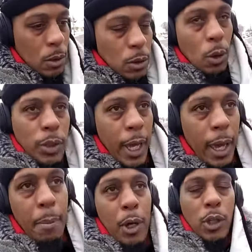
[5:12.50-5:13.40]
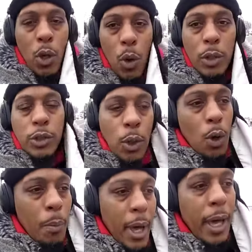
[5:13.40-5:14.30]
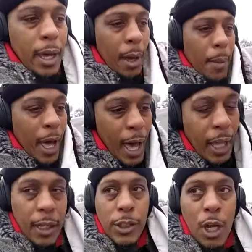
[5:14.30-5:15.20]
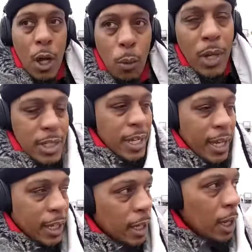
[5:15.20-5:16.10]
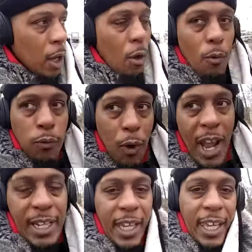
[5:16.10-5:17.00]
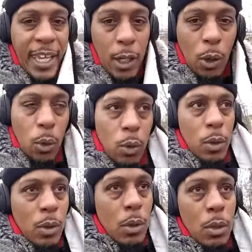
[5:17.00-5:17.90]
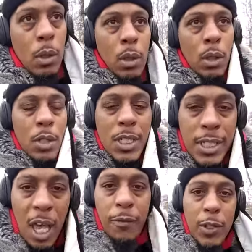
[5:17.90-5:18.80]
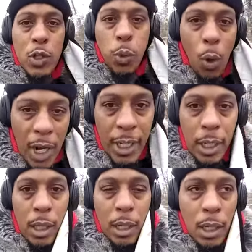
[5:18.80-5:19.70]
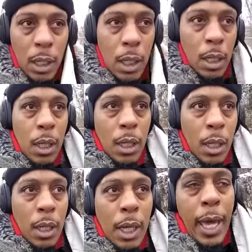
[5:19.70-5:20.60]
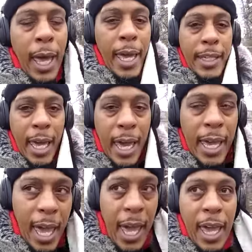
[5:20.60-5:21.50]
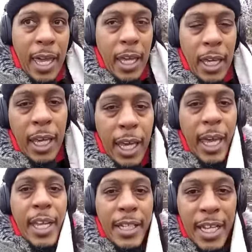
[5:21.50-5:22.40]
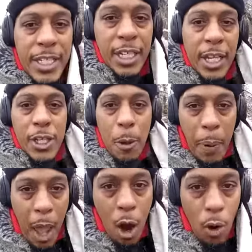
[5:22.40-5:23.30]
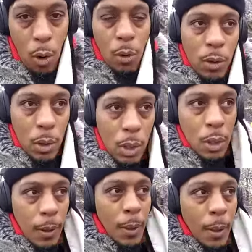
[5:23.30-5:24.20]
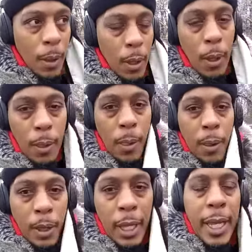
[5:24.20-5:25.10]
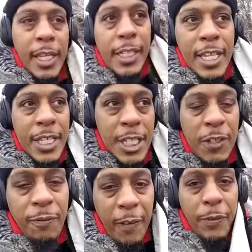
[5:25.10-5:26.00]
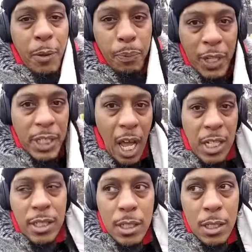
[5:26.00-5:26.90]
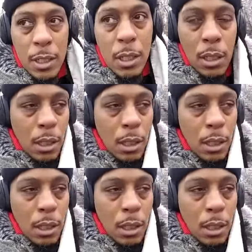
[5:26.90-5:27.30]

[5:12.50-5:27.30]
So, yeah, I'm about to go in the store, man. I'm going to holler at y'all one second. Red Eagle 720, a.k.a. Indigenous Apparel. Indigenous 50 Productions.